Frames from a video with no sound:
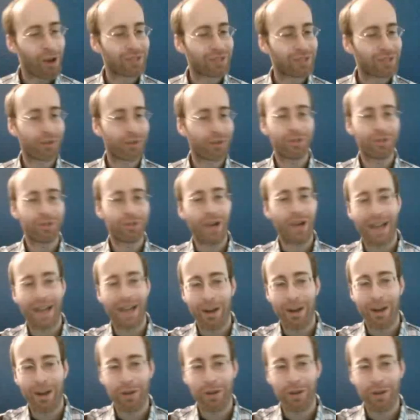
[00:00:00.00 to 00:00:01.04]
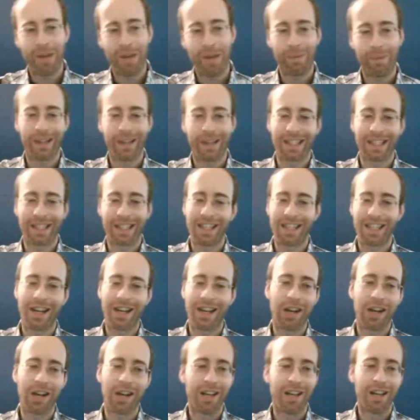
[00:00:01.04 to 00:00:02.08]
it's frustrating. I know you might be like,
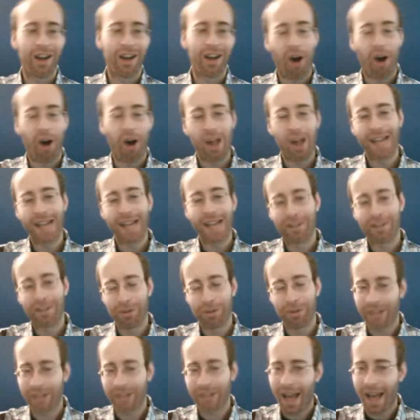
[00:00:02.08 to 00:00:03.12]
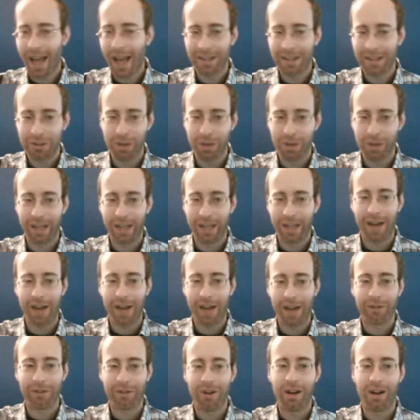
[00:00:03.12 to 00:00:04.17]
all I had to do was add 2 and I got it
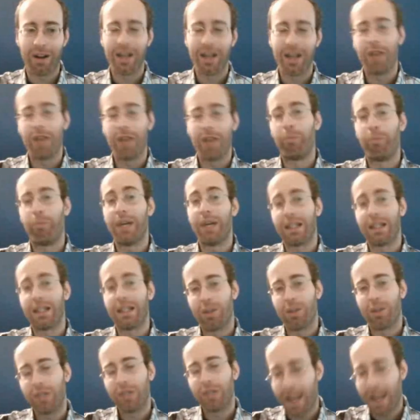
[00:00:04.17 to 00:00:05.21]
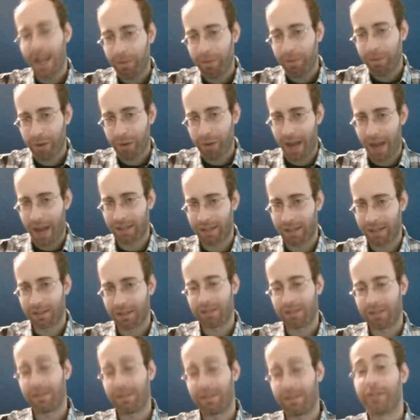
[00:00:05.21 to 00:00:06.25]
wrong. But you did that in
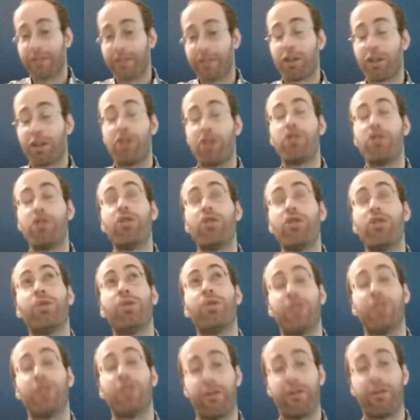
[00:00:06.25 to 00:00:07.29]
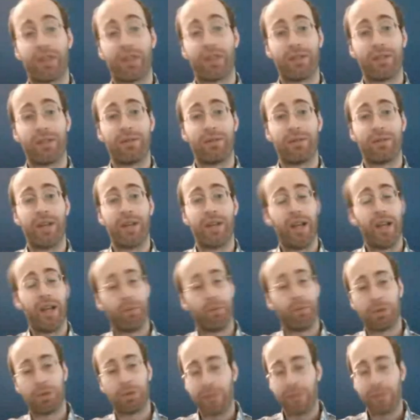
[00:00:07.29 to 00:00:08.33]
practice. And there's a huge difference
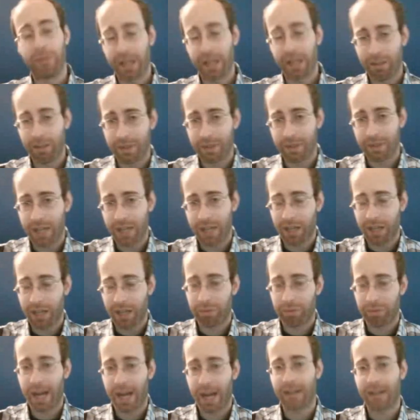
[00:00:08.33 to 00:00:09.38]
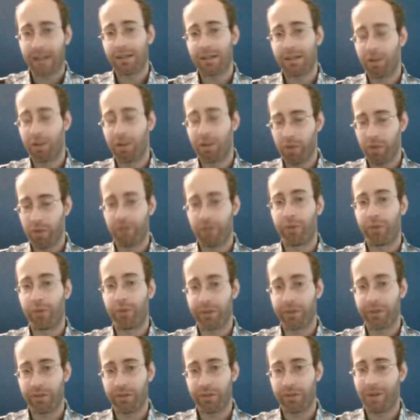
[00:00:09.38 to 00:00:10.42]
between making a mistake in practice that
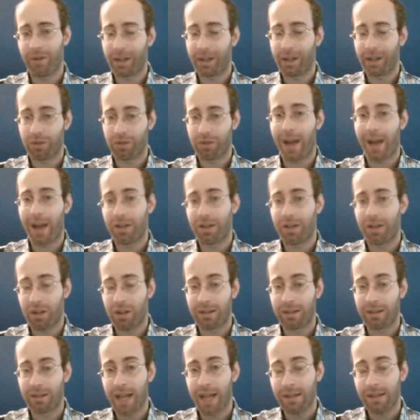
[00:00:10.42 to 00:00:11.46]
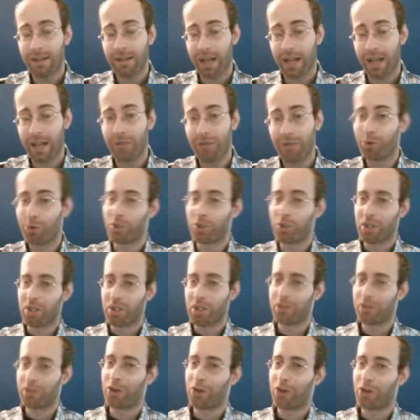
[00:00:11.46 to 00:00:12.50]
reinforces the right strategy on test day, which
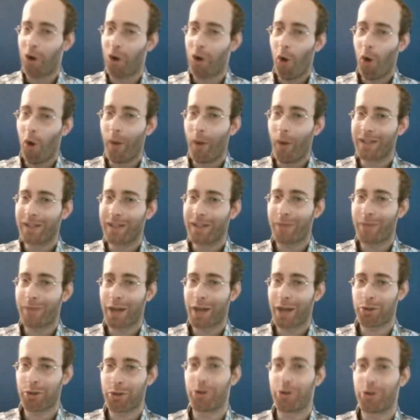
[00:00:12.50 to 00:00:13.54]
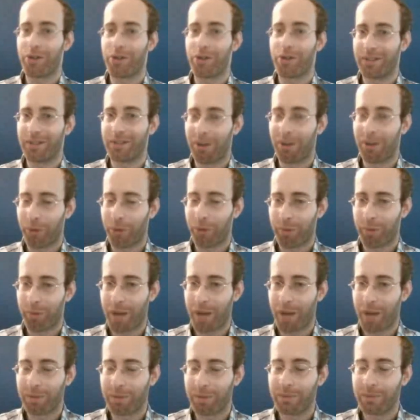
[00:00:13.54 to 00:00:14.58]
is to always make sure you're done with the
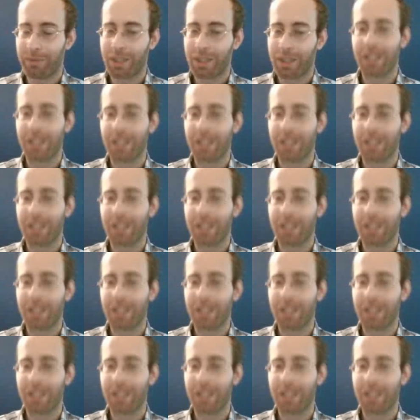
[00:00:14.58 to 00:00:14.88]
problem,